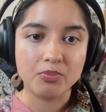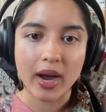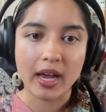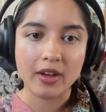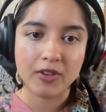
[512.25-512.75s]

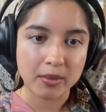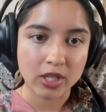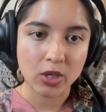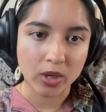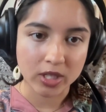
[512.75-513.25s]
my
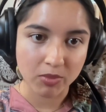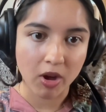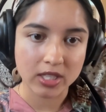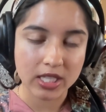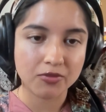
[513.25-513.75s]
family, who are
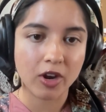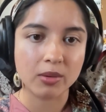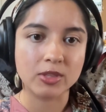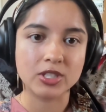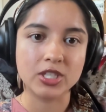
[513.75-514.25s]
small tea
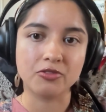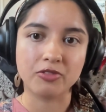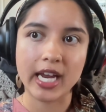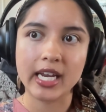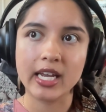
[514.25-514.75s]
farmers, they're
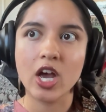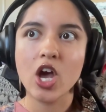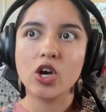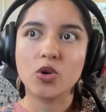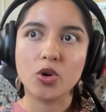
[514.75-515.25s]
fighting
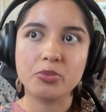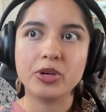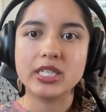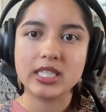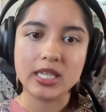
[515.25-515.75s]

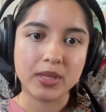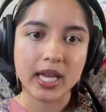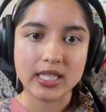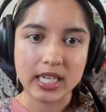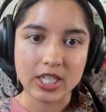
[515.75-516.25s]
corporate tea
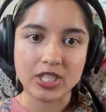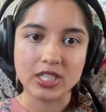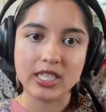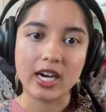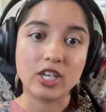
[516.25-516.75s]

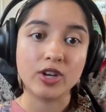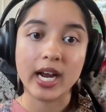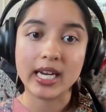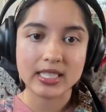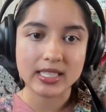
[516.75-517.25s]
plantations that are
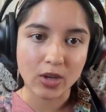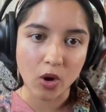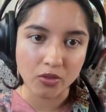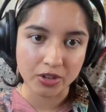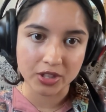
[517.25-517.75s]
trying to take
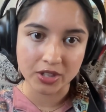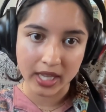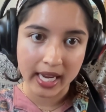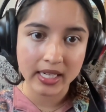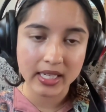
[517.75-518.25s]
over their
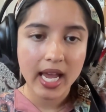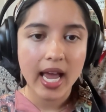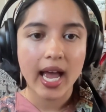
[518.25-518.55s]
land.